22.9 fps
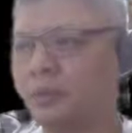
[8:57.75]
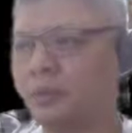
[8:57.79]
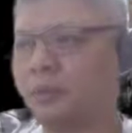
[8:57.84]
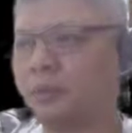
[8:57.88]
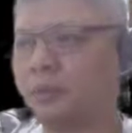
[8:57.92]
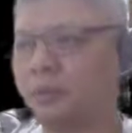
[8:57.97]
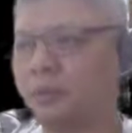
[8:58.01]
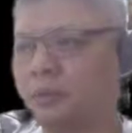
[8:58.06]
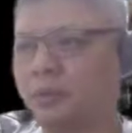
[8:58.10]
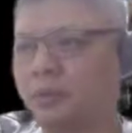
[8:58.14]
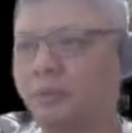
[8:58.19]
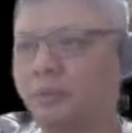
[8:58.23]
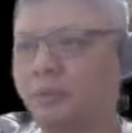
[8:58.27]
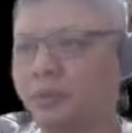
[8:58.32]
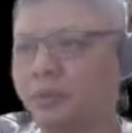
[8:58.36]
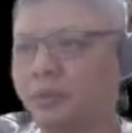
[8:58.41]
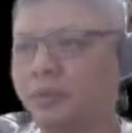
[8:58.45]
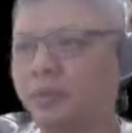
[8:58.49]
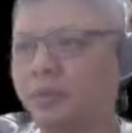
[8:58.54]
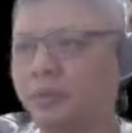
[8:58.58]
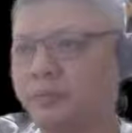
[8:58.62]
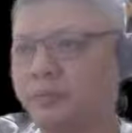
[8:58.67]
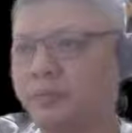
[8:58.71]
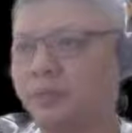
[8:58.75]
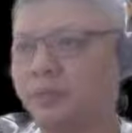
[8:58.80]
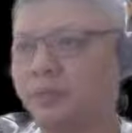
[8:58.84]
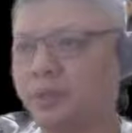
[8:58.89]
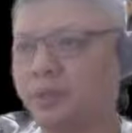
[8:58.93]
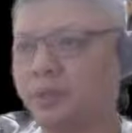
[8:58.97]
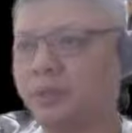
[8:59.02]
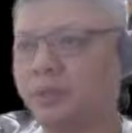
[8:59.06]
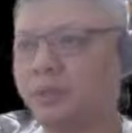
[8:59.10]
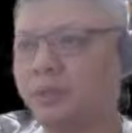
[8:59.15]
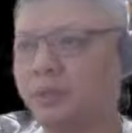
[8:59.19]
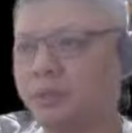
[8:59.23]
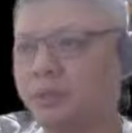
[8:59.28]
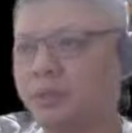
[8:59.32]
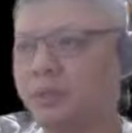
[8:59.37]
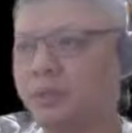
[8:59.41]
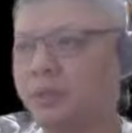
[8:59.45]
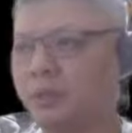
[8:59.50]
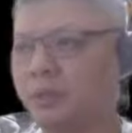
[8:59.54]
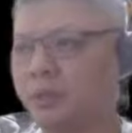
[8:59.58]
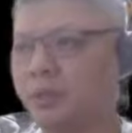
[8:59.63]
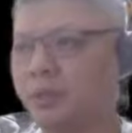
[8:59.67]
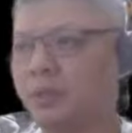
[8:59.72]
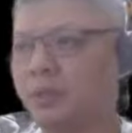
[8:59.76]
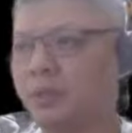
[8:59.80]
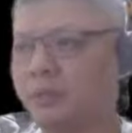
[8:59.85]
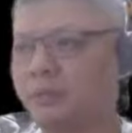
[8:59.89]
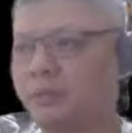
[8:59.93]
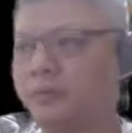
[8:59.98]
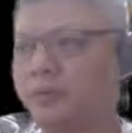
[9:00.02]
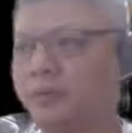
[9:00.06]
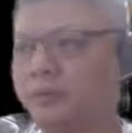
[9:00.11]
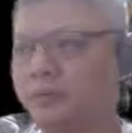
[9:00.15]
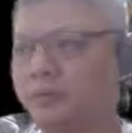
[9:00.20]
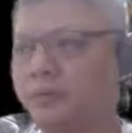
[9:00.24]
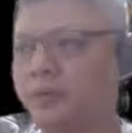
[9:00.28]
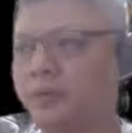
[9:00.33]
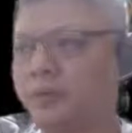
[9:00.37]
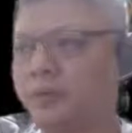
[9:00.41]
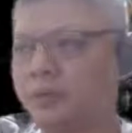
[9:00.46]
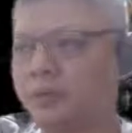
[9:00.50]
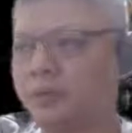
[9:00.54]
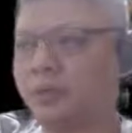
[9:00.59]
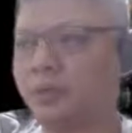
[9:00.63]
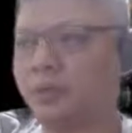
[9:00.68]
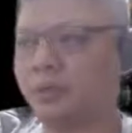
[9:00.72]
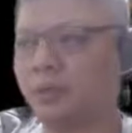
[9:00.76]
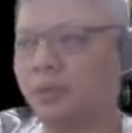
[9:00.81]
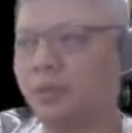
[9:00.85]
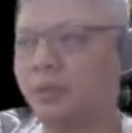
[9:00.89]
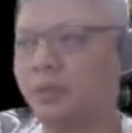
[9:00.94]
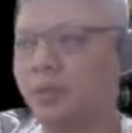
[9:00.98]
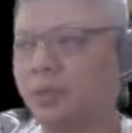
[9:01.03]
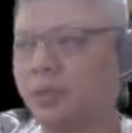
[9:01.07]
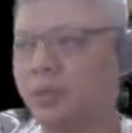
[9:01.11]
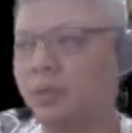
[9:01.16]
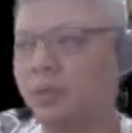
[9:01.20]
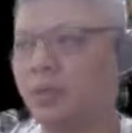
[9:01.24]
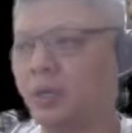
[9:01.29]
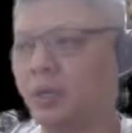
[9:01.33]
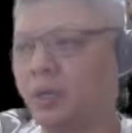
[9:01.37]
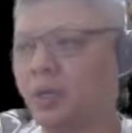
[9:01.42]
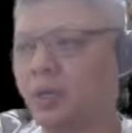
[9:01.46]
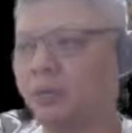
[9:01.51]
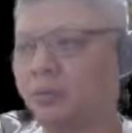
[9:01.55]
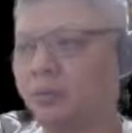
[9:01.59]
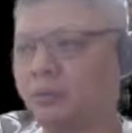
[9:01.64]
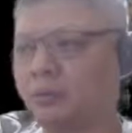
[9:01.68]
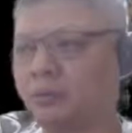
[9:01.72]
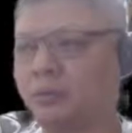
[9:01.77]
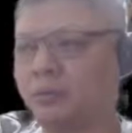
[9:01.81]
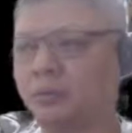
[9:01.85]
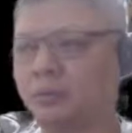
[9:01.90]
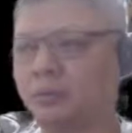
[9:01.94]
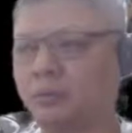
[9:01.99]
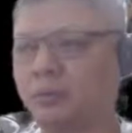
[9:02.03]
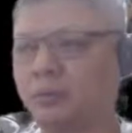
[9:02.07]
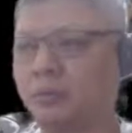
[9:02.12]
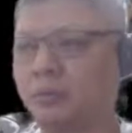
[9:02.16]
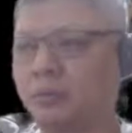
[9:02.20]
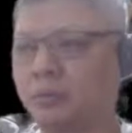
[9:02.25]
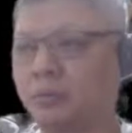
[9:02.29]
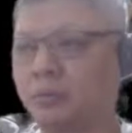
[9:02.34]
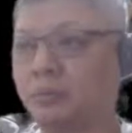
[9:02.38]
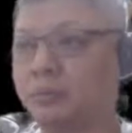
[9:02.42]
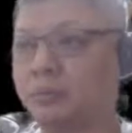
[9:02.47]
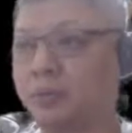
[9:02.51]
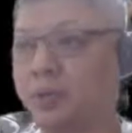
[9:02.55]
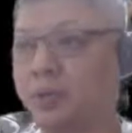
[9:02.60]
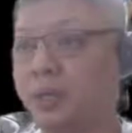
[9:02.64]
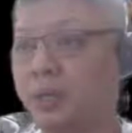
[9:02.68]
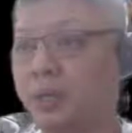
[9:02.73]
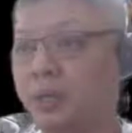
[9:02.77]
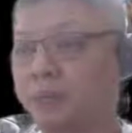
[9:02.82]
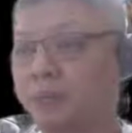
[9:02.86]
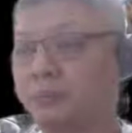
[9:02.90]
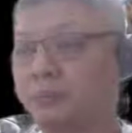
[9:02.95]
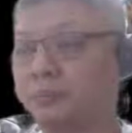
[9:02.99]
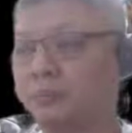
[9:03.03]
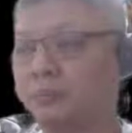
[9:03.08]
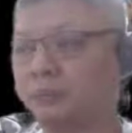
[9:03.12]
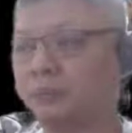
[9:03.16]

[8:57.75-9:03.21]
So the position of discussion, and in the first variation, r2 equals 3 was played.